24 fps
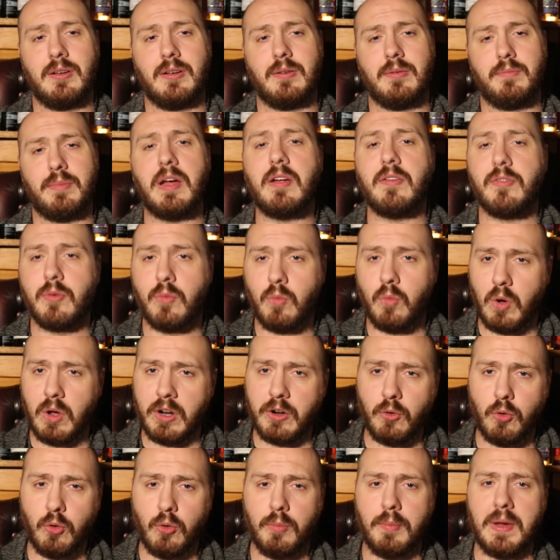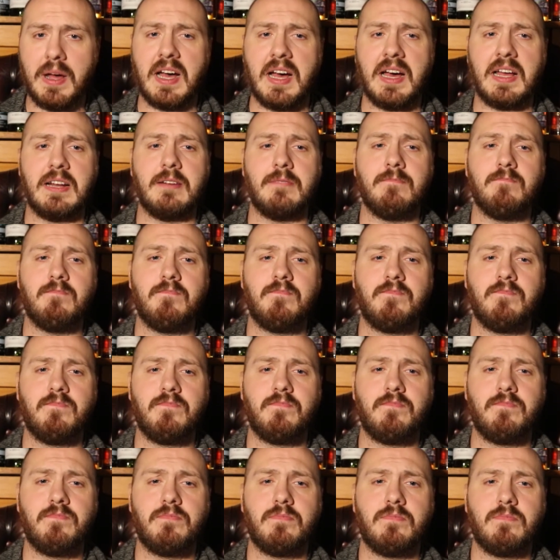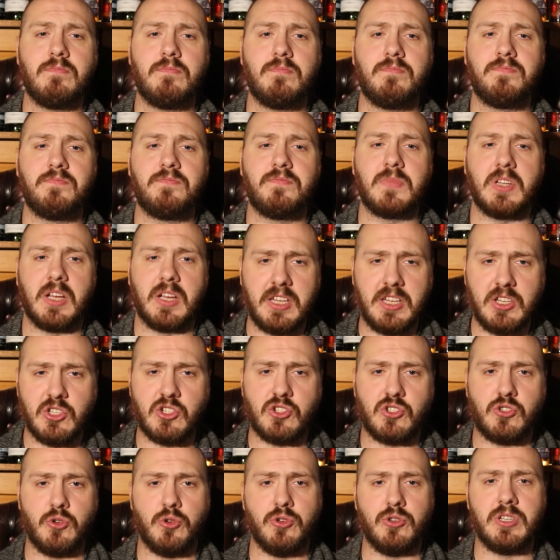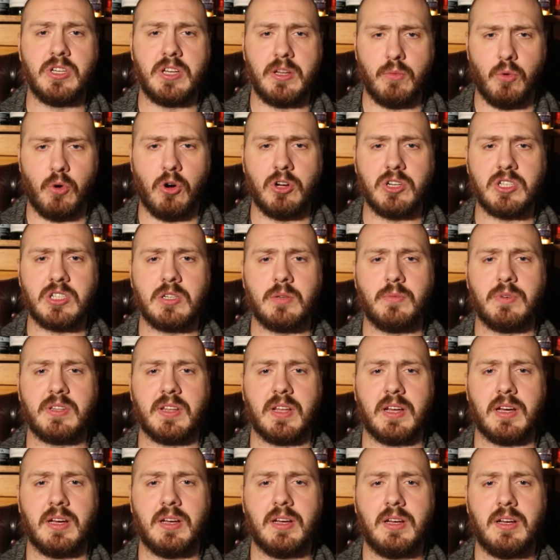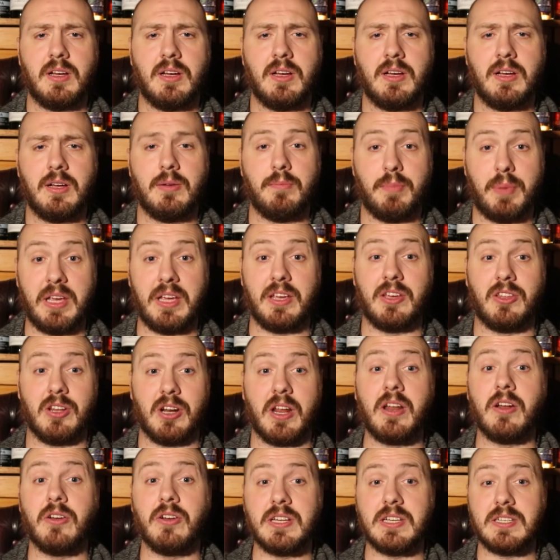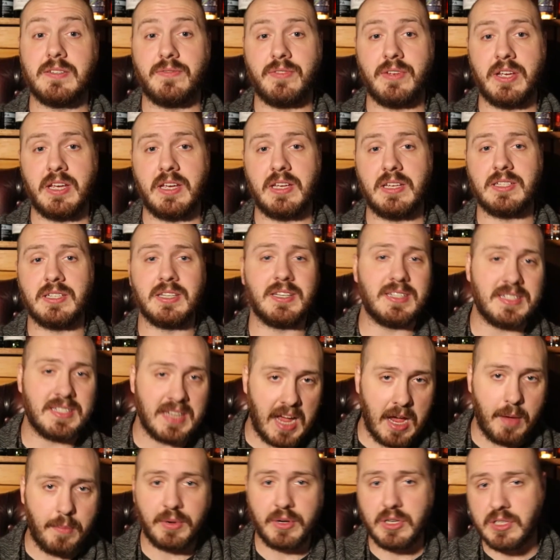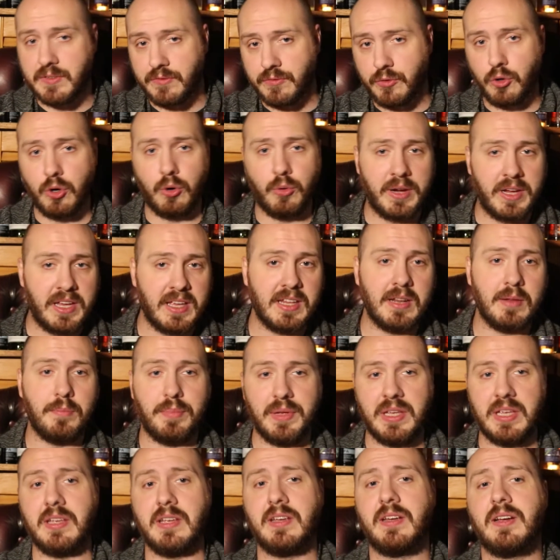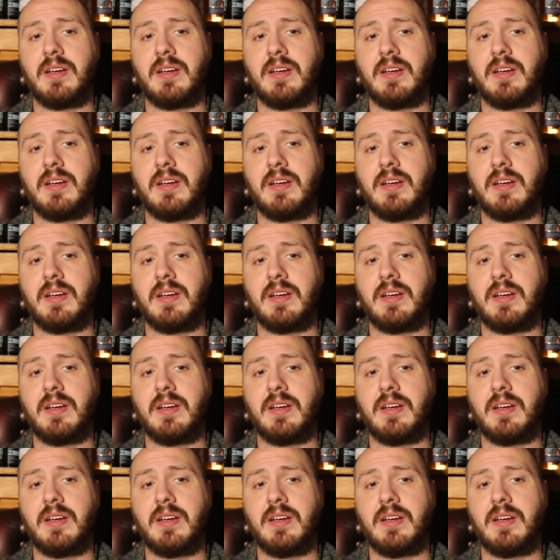Apart from one old man. He stood and he watched them with a big grin on his face and tapping his foot away to the beat.